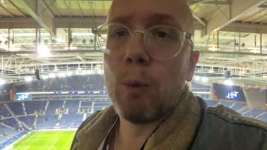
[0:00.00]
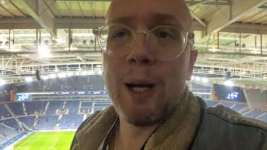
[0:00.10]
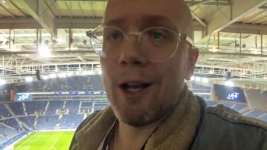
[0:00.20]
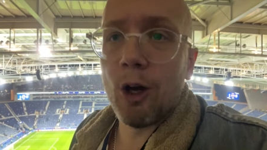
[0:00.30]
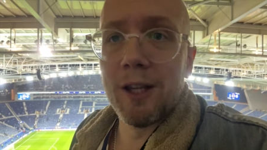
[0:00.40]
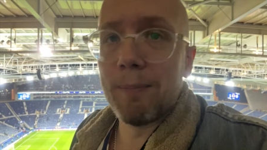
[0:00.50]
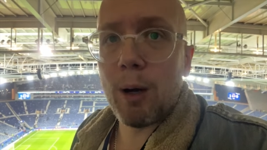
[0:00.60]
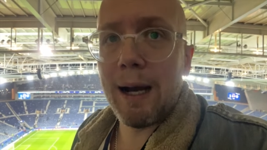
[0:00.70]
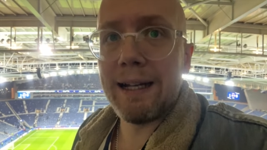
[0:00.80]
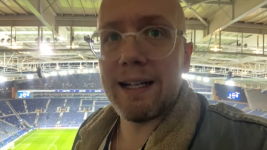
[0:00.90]
win it on the
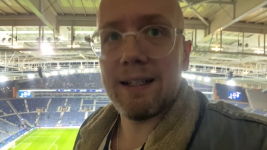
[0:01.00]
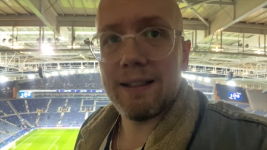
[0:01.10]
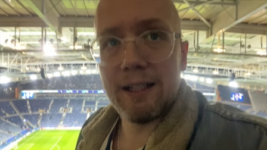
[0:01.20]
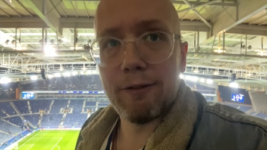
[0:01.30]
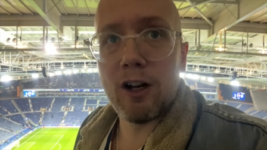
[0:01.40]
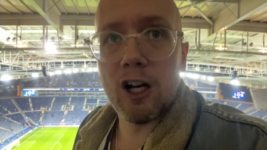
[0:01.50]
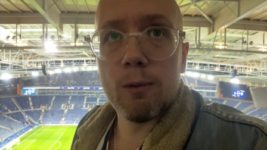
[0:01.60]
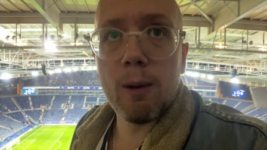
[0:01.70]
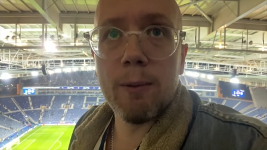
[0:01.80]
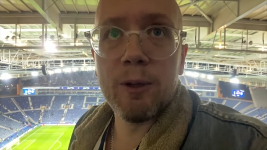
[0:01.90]
break in the
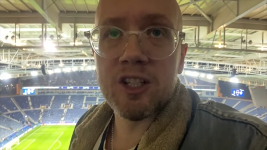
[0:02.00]
final moment.